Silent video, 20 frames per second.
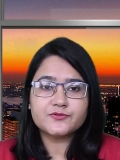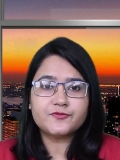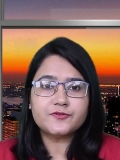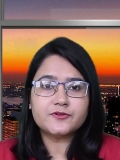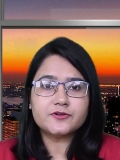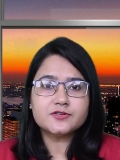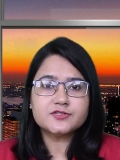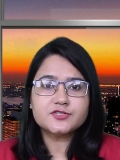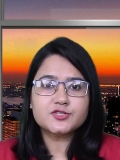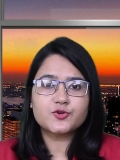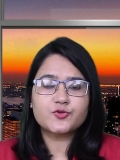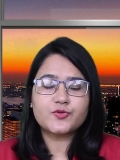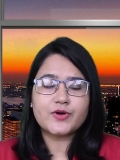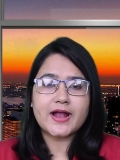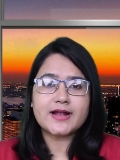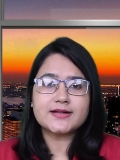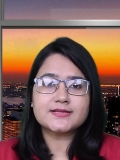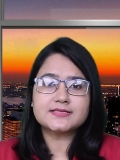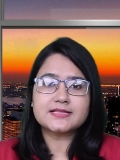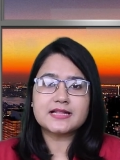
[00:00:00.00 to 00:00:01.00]
first
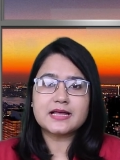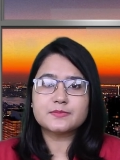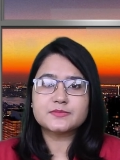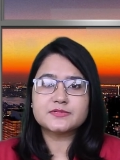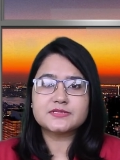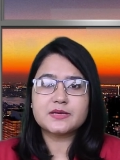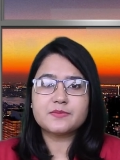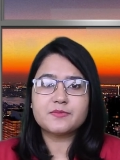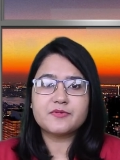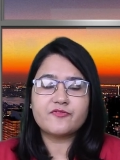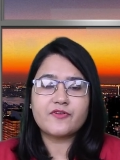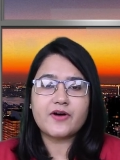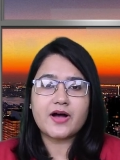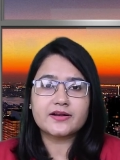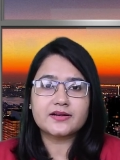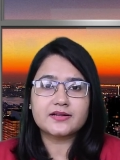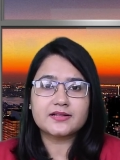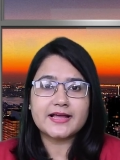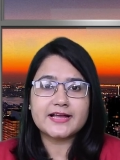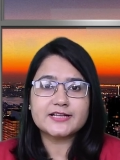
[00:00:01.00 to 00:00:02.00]
Grand Slam
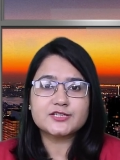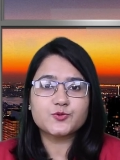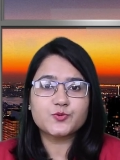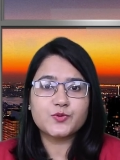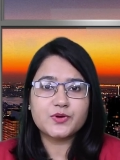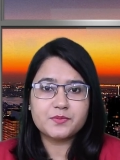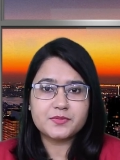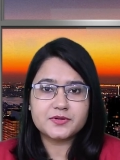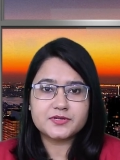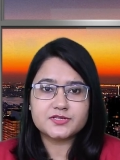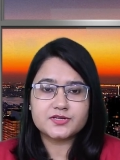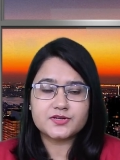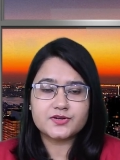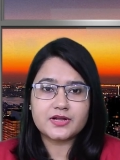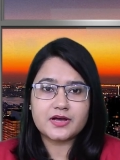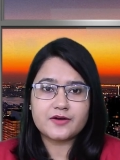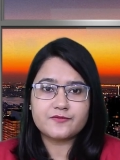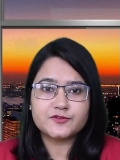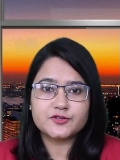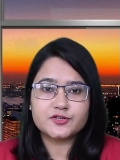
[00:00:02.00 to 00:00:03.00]
semi-final at
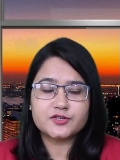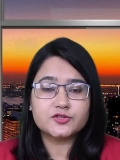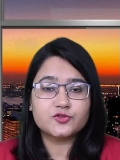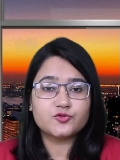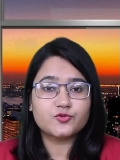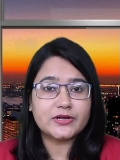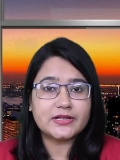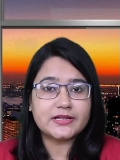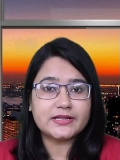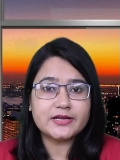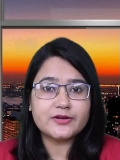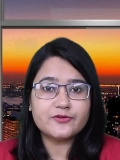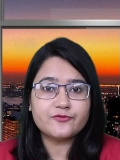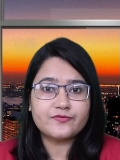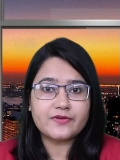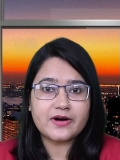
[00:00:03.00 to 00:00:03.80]
Wimbledon after a thrilling